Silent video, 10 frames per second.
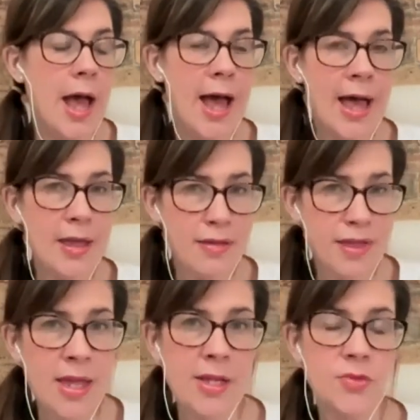I
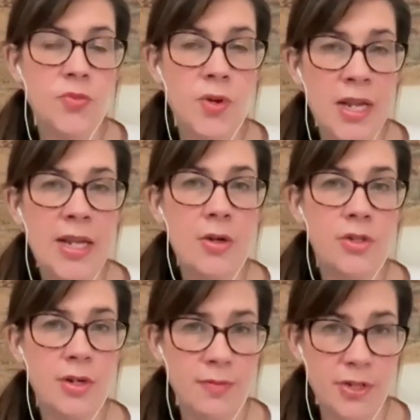think it's really
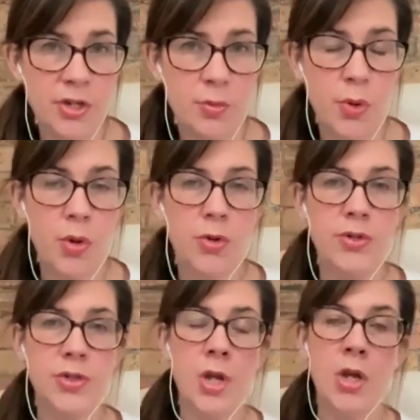good on vision
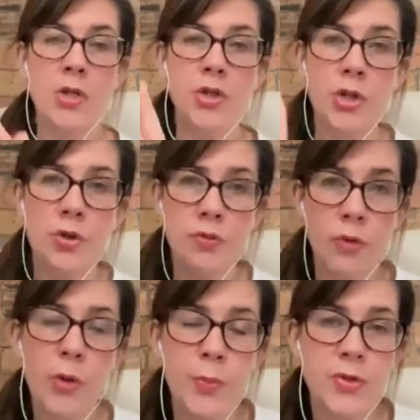boards to
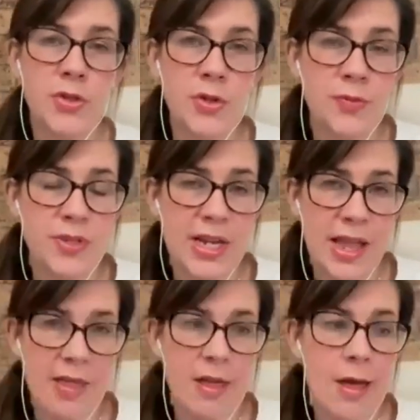group stuff
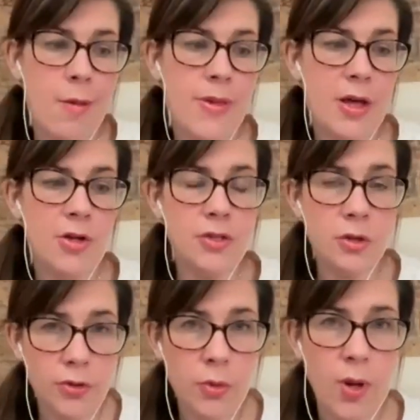together, because
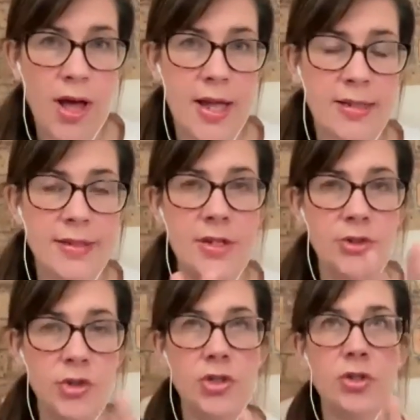otherwise it
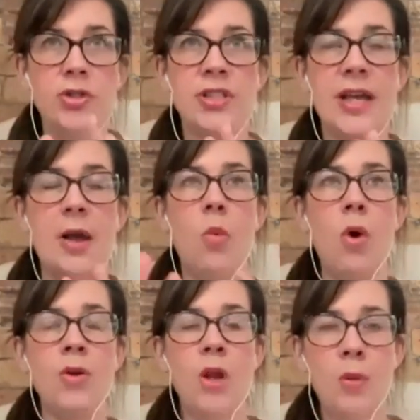just looks like
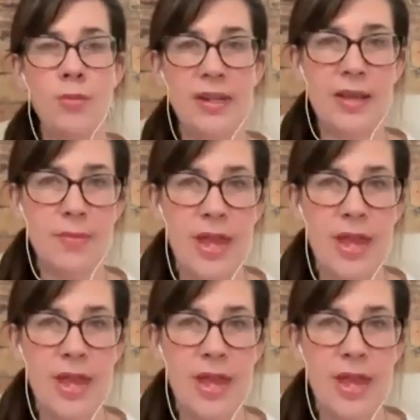one complete